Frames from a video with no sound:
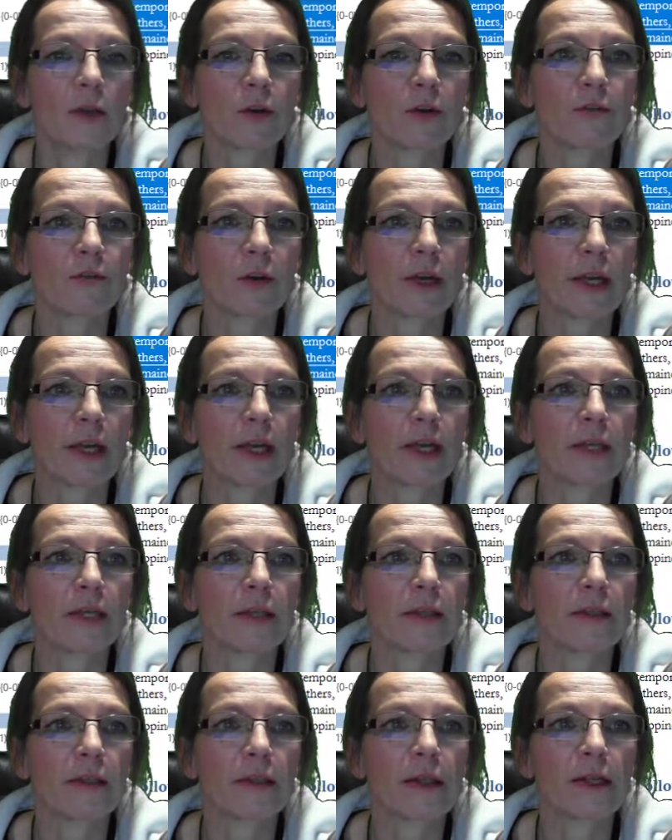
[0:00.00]
So if
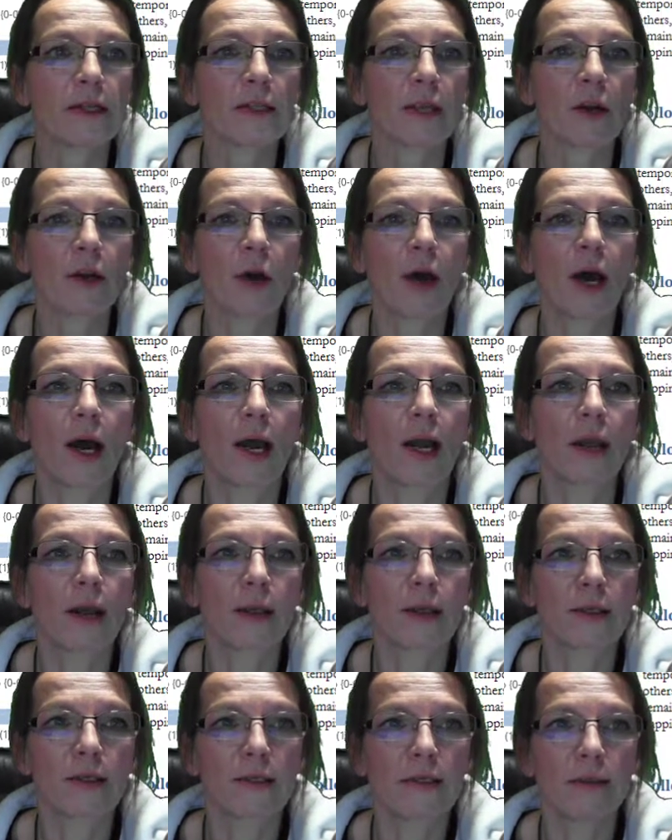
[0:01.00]
things are not
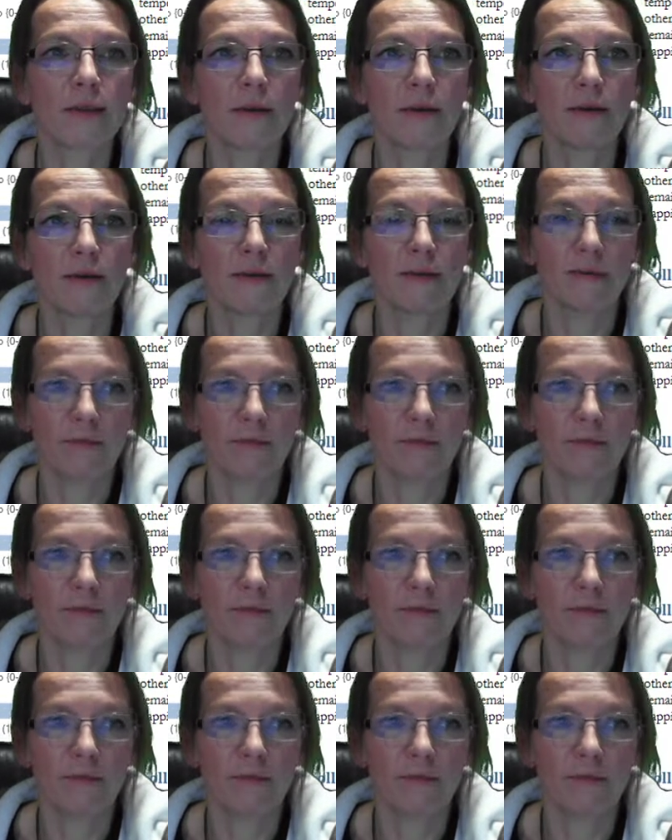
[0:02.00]
highlighted,